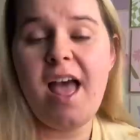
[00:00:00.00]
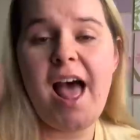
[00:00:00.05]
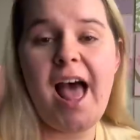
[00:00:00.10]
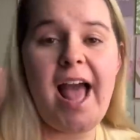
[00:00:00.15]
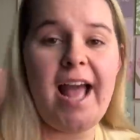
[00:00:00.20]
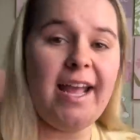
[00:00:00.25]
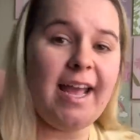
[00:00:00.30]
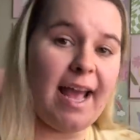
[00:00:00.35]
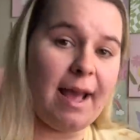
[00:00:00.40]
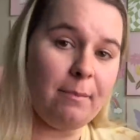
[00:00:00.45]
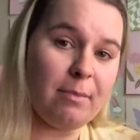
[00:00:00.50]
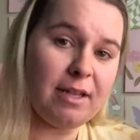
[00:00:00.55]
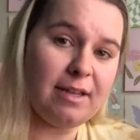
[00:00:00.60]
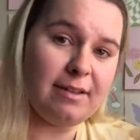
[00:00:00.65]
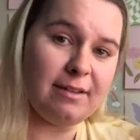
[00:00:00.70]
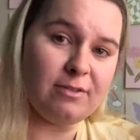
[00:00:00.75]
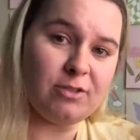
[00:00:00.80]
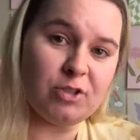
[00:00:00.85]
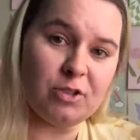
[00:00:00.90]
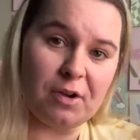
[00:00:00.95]
I am going
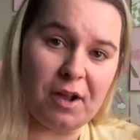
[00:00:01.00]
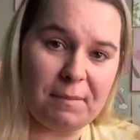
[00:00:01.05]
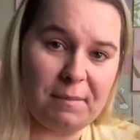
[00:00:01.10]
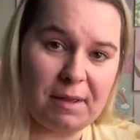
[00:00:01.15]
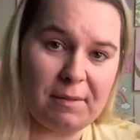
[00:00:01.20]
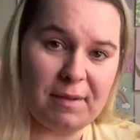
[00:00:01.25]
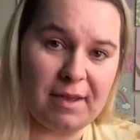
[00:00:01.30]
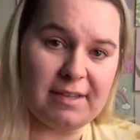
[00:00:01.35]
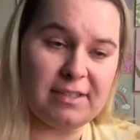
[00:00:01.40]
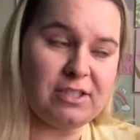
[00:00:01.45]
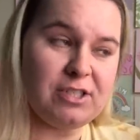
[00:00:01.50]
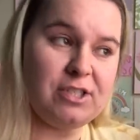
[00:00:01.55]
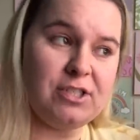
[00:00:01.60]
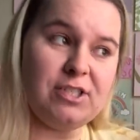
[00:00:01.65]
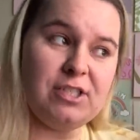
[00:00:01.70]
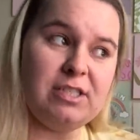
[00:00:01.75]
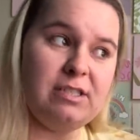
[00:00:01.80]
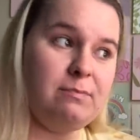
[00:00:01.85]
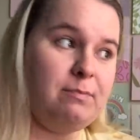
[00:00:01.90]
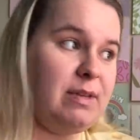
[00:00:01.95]
to try my best to
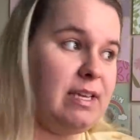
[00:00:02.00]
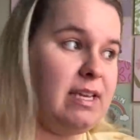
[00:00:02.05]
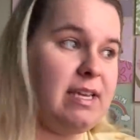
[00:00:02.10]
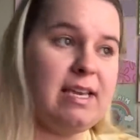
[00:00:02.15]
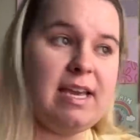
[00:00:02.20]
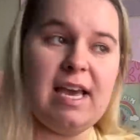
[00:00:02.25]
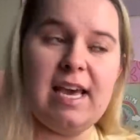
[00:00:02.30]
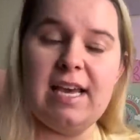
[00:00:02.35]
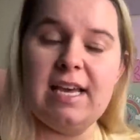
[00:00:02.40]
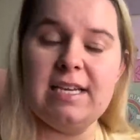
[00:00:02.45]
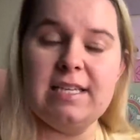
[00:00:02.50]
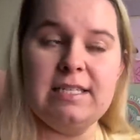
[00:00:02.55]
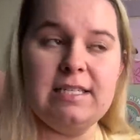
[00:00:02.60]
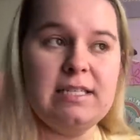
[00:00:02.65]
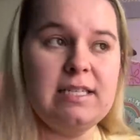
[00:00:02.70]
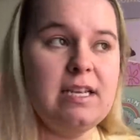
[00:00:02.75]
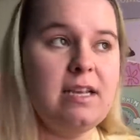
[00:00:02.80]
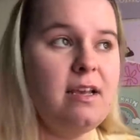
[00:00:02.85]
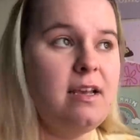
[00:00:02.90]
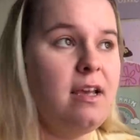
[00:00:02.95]
just be as,